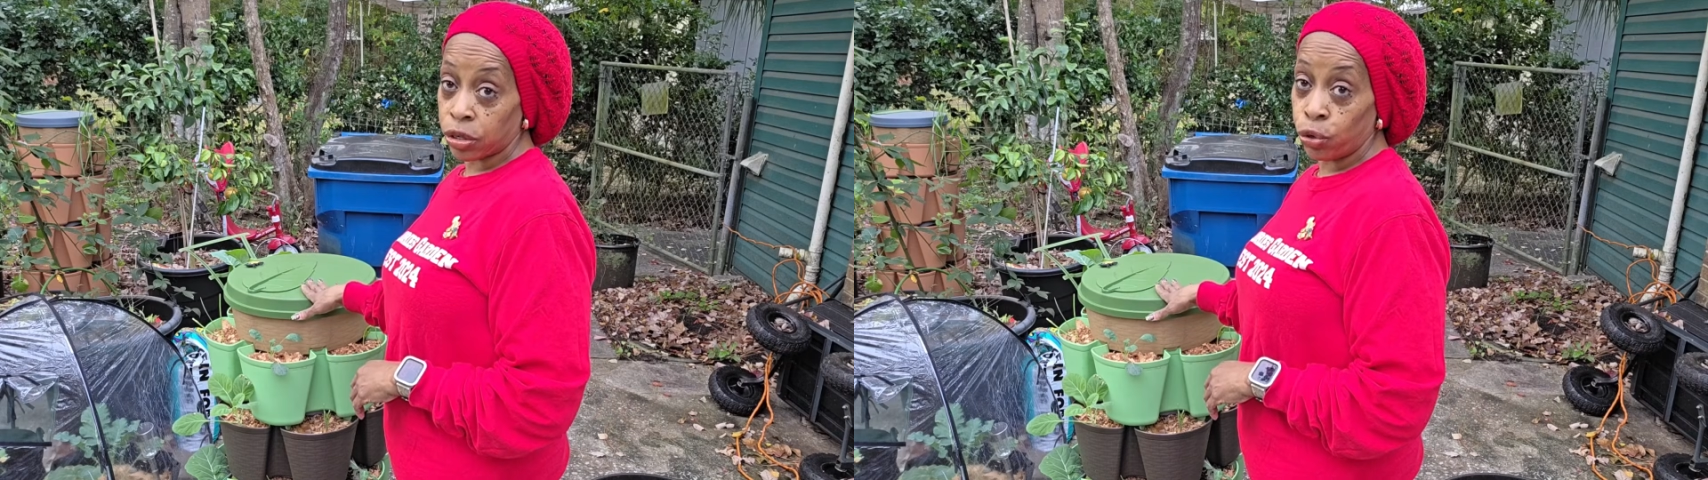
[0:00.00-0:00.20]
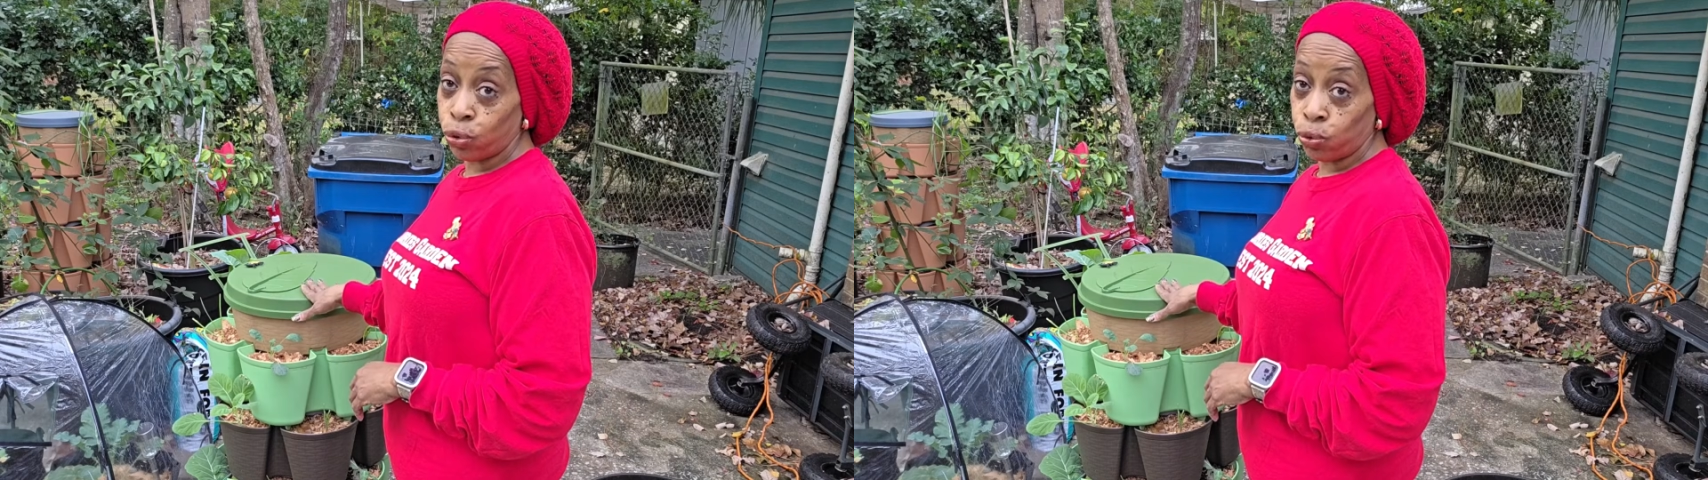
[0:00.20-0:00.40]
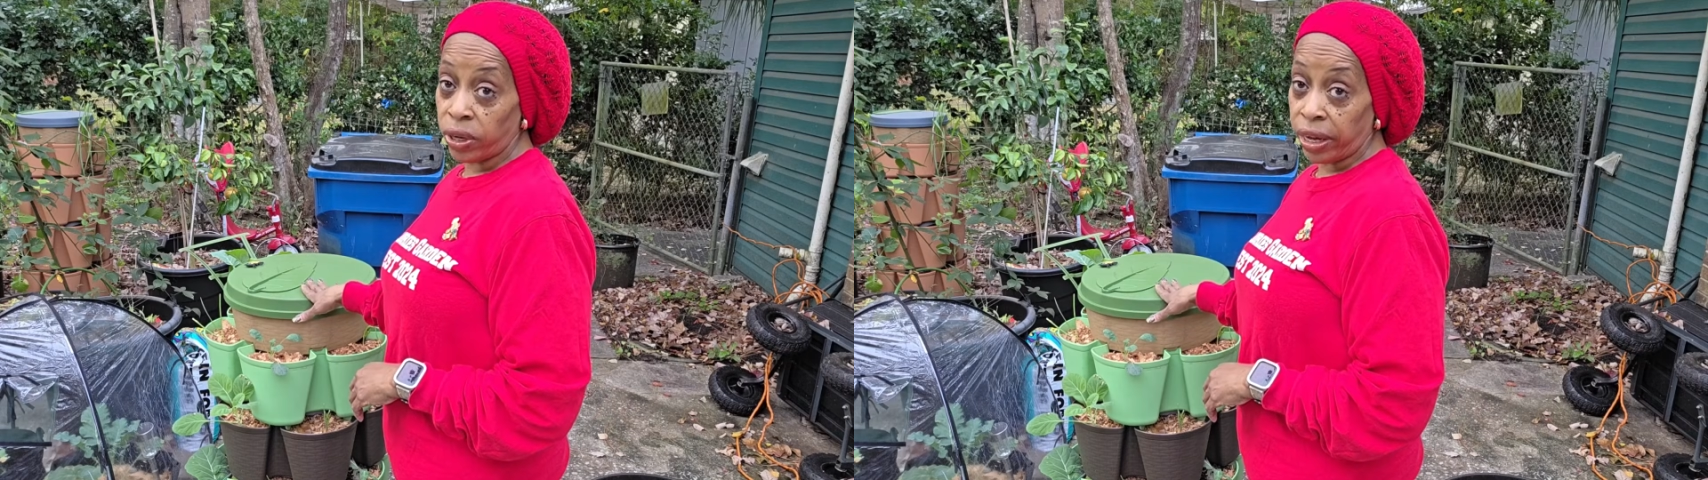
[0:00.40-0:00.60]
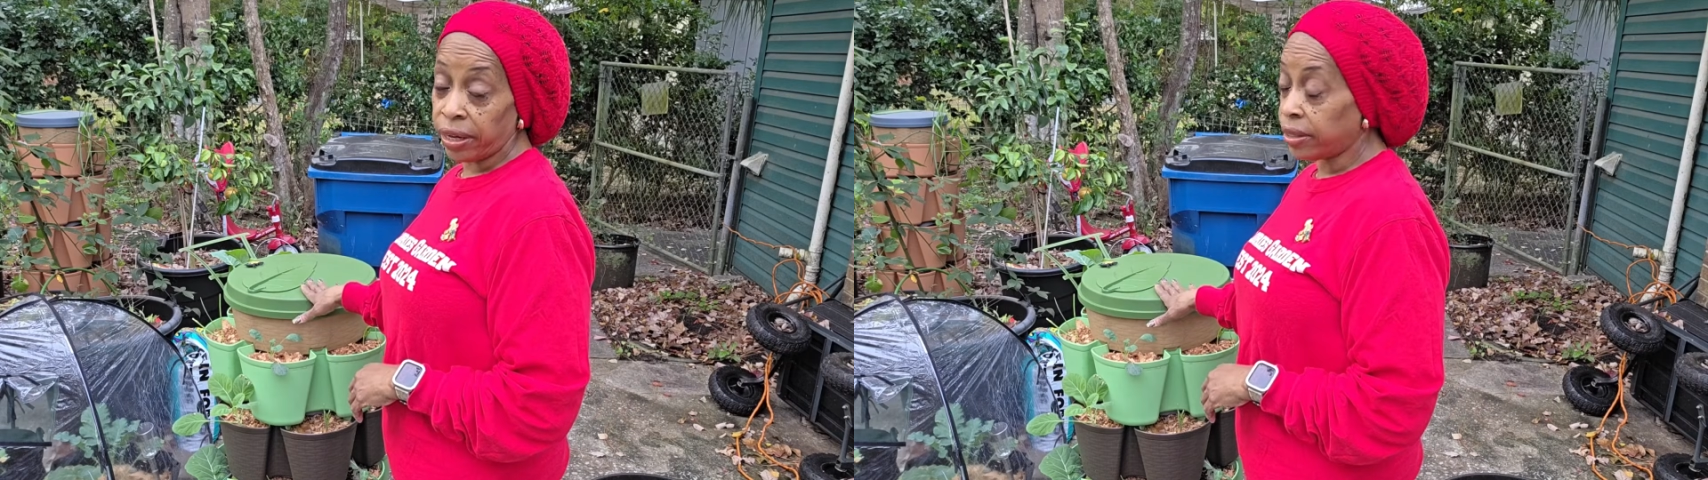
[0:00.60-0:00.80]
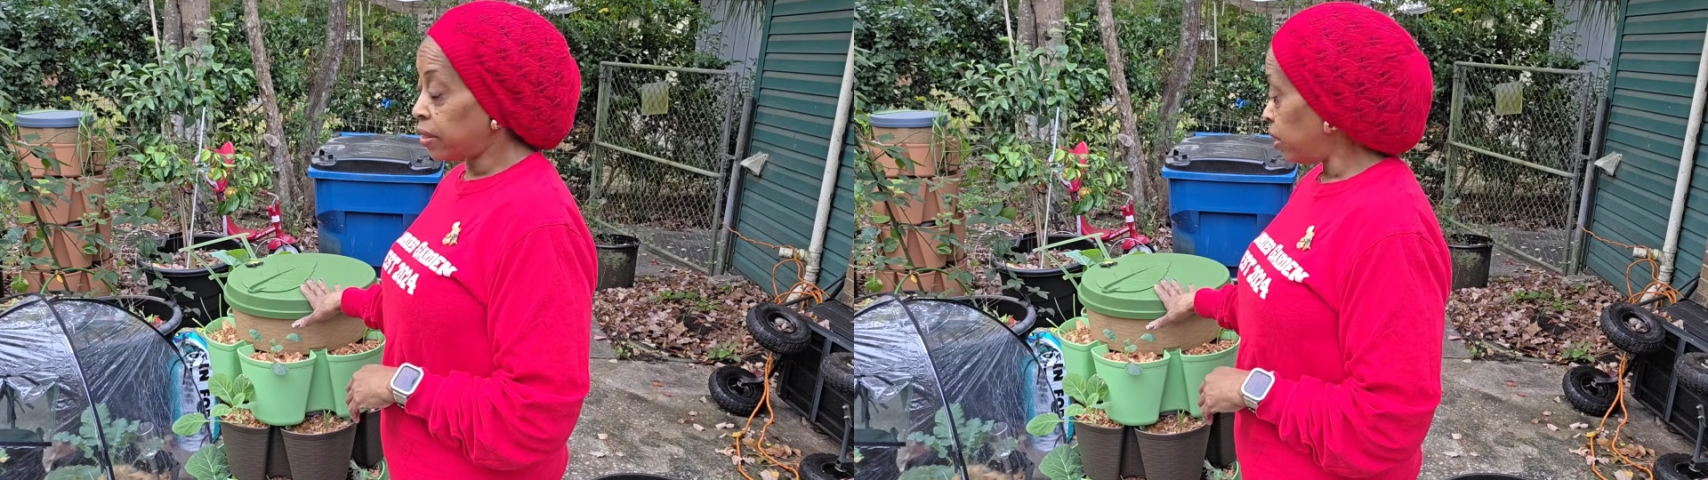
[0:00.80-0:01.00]
cool
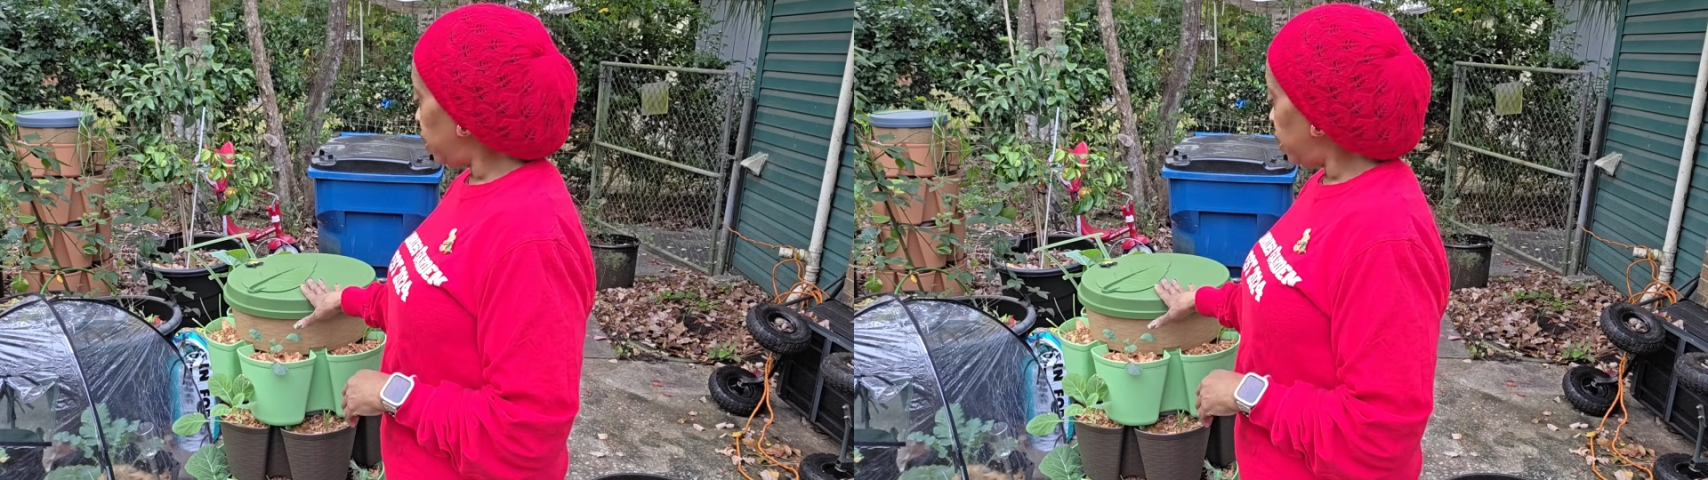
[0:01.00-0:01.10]
days.